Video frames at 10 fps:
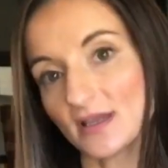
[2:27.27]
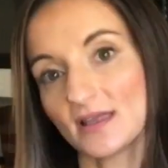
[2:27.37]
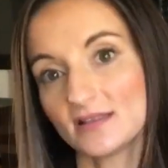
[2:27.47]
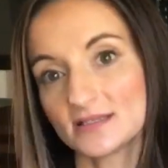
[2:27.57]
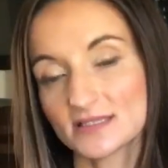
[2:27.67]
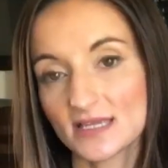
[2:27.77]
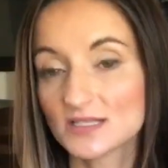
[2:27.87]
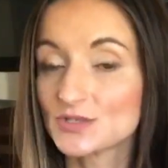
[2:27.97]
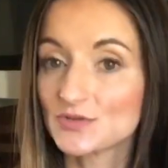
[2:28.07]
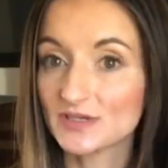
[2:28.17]
this
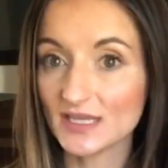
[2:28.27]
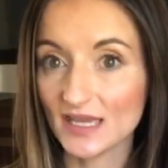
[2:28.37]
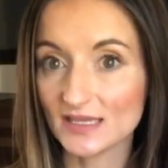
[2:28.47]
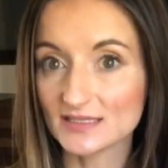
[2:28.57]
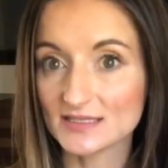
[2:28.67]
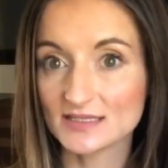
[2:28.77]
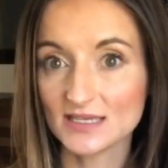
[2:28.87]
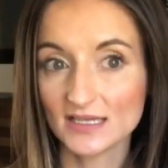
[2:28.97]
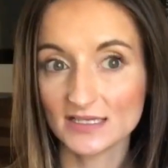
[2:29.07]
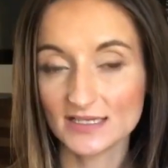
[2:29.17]
takes 3 days.
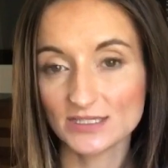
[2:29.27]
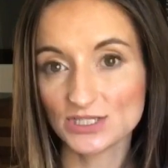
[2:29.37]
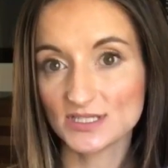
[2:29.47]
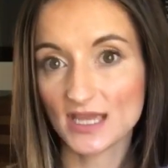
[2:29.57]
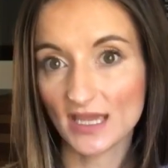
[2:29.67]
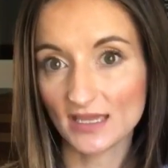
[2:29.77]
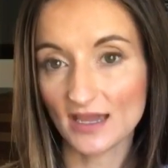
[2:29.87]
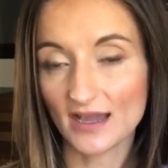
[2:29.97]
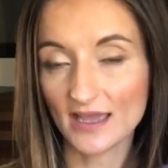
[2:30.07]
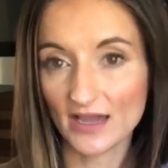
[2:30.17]
Each day
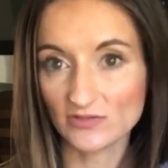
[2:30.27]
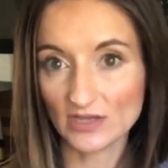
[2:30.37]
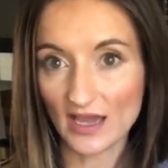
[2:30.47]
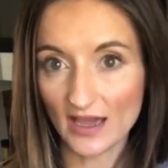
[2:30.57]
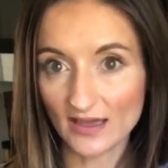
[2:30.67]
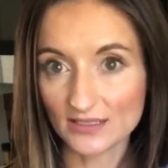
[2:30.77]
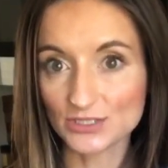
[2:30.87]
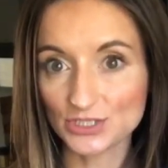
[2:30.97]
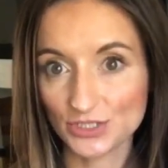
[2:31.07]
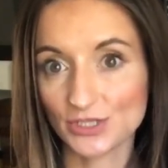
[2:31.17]
I have to add
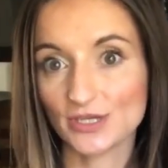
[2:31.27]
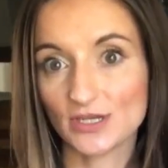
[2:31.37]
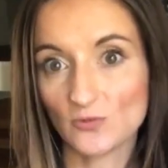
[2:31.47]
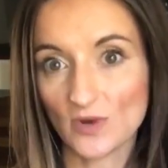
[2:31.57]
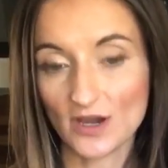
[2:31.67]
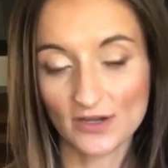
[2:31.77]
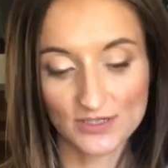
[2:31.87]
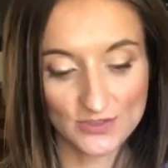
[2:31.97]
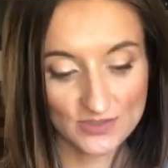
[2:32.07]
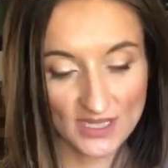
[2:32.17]
sugar and water.
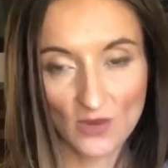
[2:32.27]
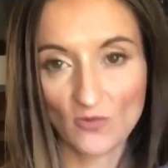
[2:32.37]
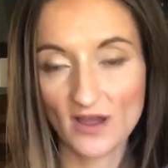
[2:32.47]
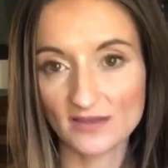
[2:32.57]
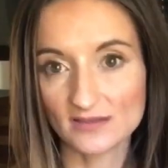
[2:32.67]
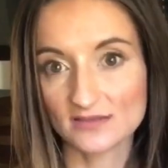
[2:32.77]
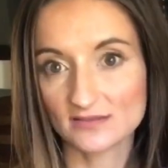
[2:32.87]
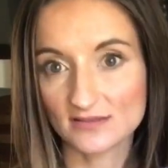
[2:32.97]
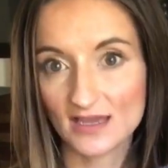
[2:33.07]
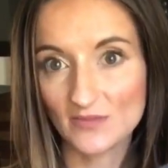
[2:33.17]
So day 1,
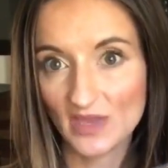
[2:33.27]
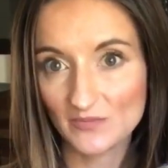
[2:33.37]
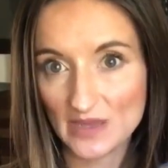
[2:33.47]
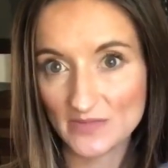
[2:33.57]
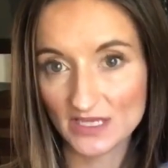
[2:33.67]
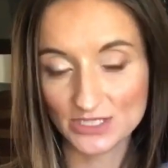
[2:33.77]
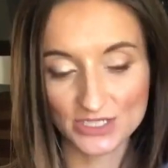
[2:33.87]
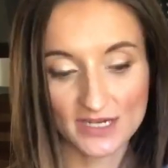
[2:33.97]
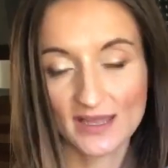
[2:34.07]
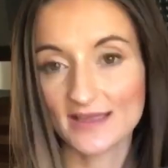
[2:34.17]
I made my
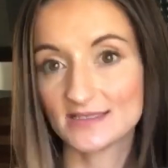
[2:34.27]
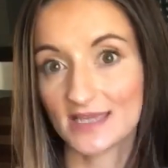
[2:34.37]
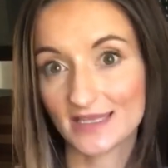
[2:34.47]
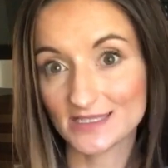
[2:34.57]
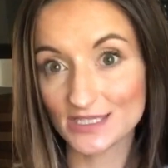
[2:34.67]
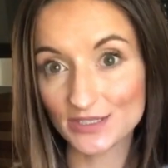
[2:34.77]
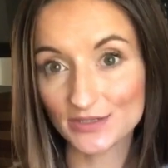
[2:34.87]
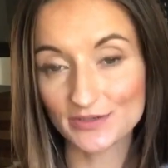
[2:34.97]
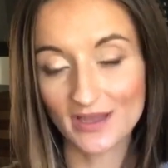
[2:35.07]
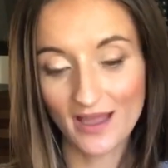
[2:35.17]
mixture. Day
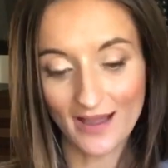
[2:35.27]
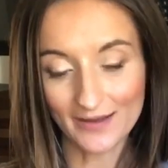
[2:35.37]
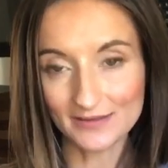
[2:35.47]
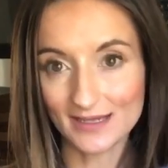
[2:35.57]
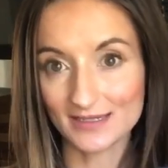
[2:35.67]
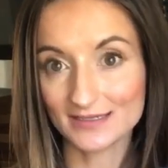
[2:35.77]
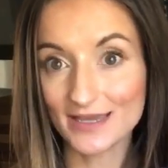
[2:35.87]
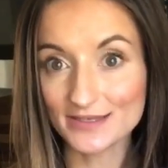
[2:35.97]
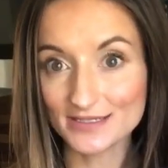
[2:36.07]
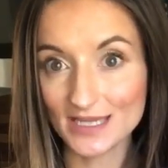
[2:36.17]
2, I will add
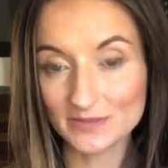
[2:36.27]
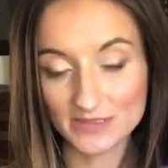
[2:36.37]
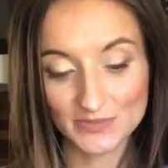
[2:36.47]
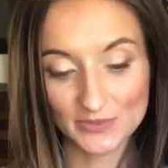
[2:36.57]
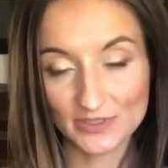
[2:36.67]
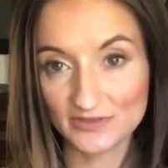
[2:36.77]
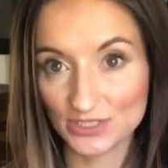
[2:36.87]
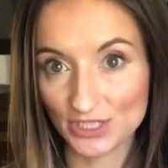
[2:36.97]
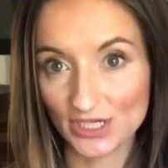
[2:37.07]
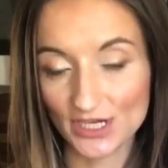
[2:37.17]
another tablespoon of
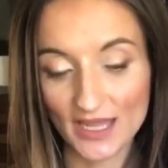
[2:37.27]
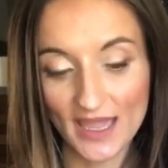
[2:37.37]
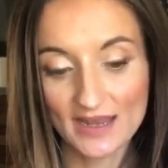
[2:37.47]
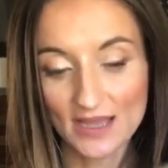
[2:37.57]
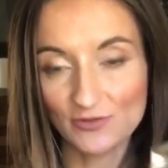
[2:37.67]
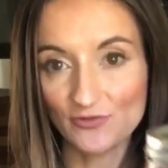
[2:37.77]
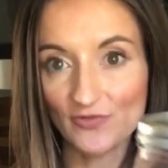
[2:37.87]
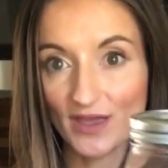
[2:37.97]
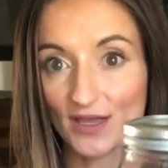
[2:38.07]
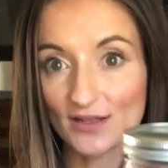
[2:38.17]
sugar, and I will
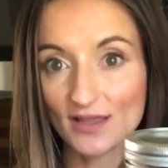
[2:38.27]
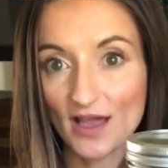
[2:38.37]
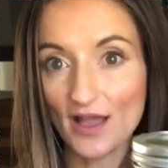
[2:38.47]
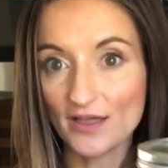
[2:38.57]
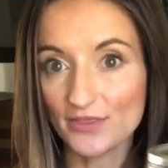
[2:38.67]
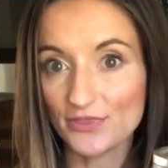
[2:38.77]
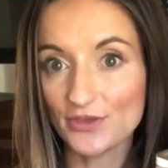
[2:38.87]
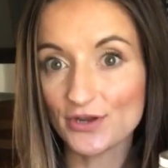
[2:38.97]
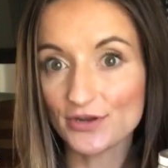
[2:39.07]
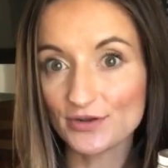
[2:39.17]
fill
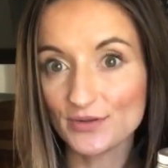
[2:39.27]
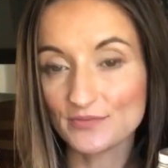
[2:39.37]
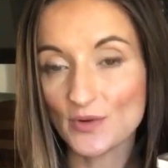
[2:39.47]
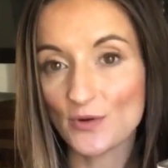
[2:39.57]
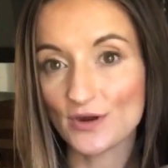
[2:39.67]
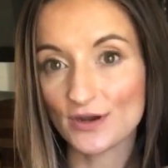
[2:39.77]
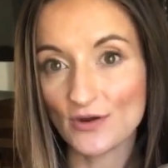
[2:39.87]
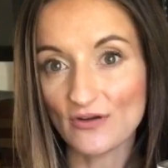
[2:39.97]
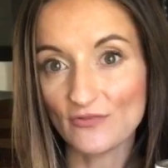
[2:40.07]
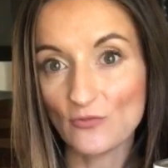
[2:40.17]
1/3 more
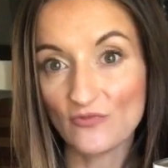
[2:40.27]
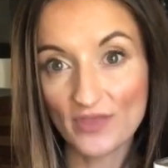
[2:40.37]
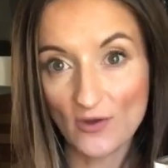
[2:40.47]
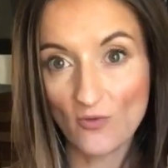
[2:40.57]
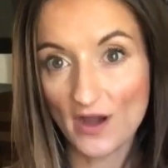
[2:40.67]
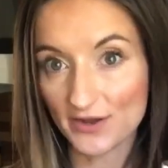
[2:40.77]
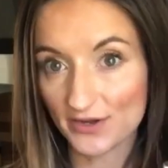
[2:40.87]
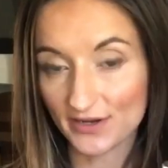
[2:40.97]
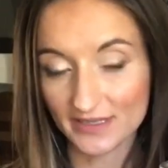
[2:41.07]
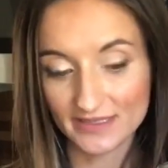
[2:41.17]
of the
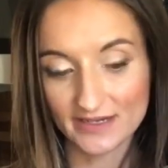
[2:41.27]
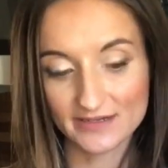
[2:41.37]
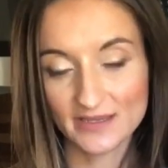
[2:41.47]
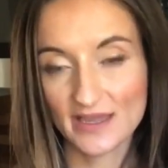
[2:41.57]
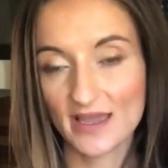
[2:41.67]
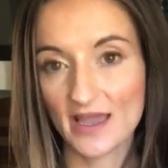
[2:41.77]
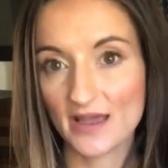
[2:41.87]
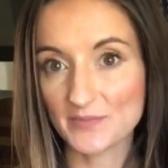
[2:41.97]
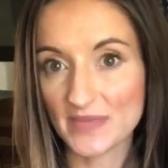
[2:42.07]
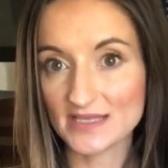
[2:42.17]
water in there.
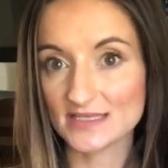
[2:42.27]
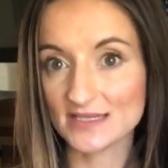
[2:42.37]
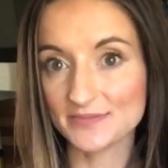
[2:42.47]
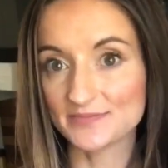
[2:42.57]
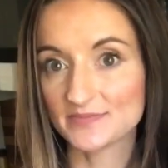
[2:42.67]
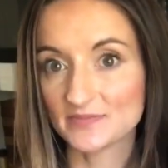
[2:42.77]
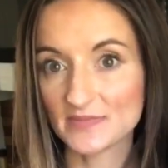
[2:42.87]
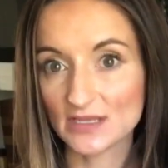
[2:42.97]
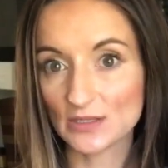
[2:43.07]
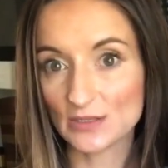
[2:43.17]
Now mix it up,
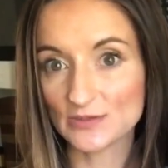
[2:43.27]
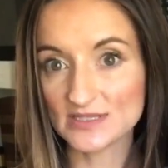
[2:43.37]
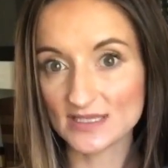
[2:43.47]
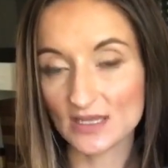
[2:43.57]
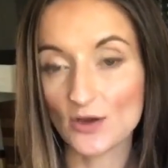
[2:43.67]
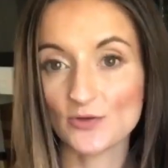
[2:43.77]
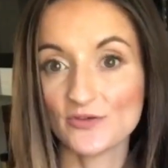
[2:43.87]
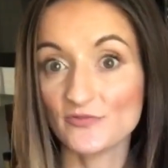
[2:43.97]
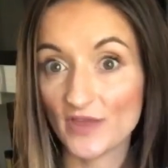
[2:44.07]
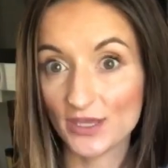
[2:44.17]
close it. Oh,
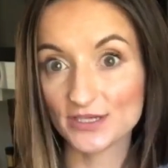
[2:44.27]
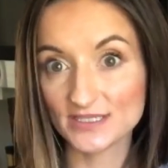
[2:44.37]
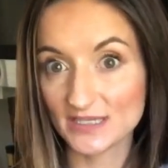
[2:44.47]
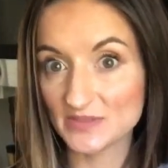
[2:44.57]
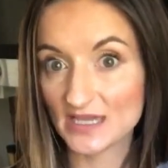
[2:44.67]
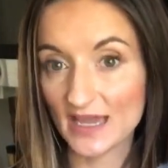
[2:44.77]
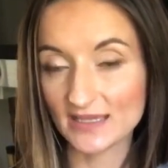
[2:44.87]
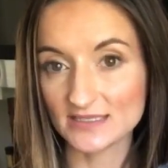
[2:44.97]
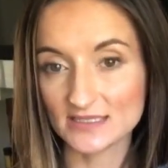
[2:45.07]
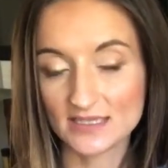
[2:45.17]
fingertip
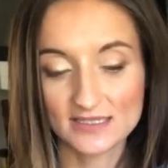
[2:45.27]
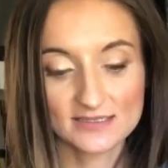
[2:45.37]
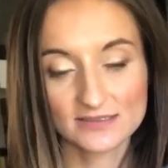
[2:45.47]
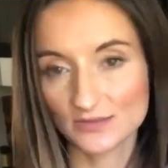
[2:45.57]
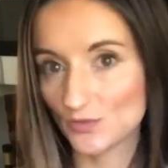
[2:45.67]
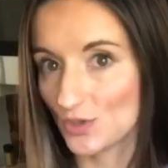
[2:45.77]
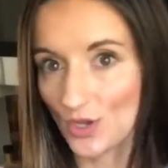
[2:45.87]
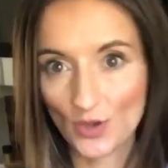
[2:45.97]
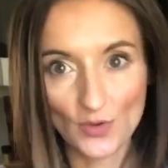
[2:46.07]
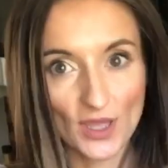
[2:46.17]
tight,
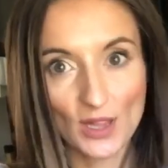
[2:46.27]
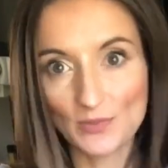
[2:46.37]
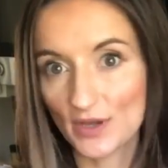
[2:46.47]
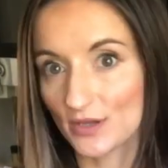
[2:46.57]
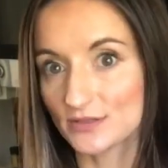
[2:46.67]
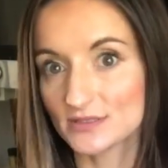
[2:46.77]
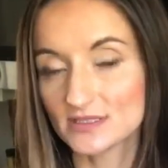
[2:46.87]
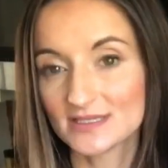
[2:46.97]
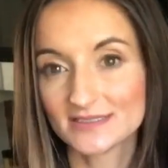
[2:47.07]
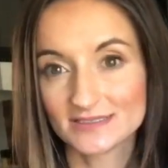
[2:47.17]
no
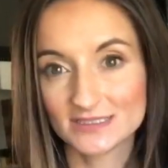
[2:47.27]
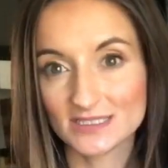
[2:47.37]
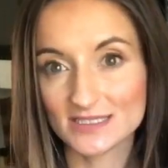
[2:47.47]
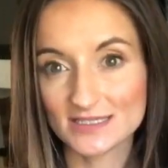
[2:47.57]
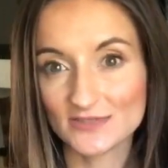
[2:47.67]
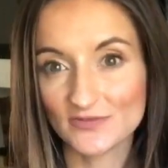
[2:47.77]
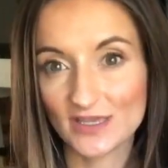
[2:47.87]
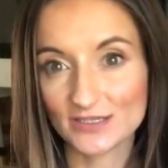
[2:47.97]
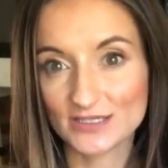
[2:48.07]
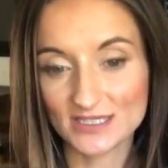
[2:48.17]
elbows, just
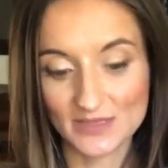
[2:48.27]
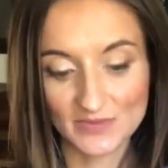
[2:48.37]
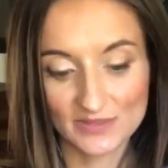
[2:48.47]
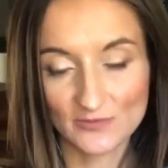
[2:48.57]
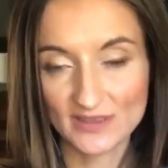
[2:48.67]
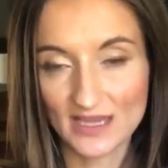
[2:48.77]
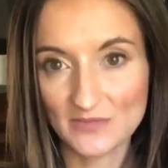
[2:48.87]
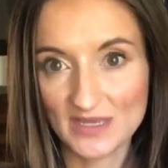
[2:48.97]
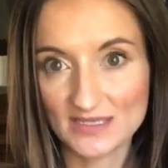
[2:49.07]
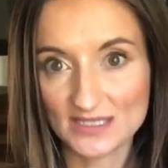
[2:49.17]
fingertip. What
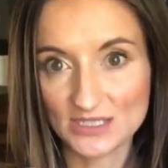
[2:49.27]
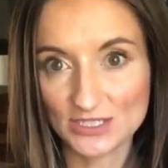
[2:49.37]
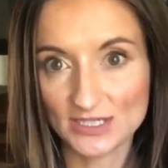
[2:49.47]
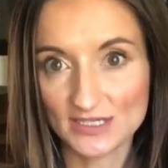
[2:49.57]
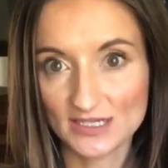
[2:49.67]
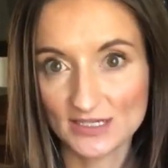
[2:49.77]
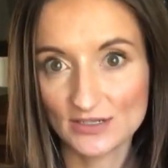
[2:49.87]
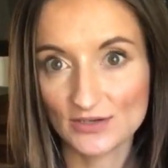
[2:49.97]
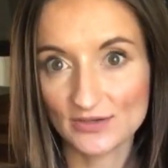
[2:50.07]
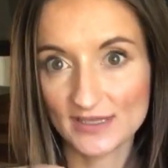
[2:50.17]
that means is you're
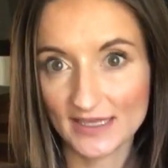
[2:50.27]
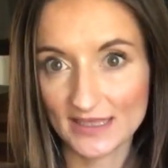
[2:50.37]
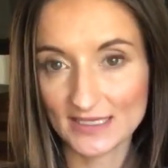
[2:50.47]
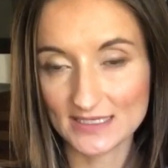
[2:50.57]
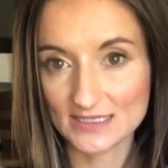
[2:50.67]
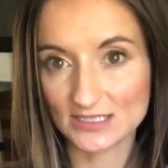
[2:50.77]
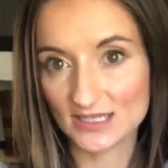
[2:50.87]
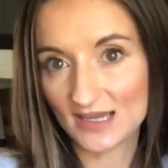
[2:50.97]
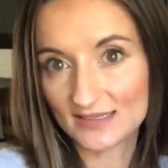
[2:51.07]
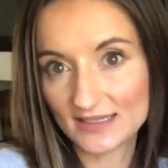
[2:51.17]
going like this. You're
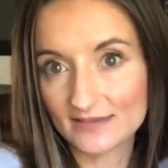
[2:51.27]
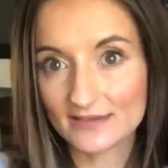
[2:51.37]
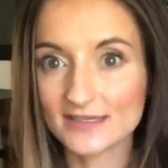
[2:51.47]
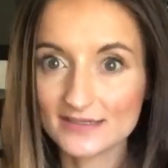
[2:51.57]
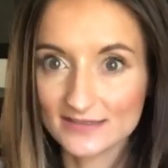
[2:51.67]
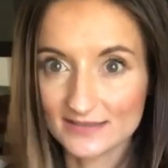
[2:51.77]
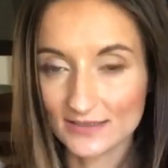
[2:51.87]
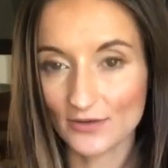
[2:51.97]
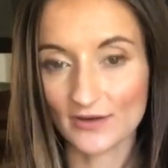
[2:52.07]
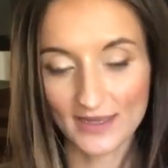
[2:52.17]
not like
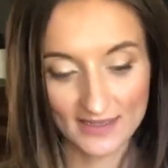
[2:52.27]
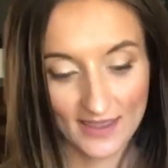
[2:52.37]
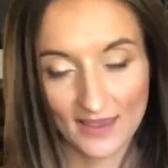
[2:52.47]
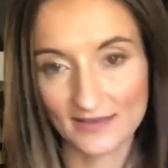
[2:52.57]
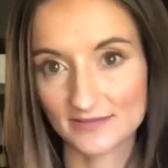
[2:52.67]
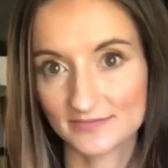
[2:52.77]
cranking it.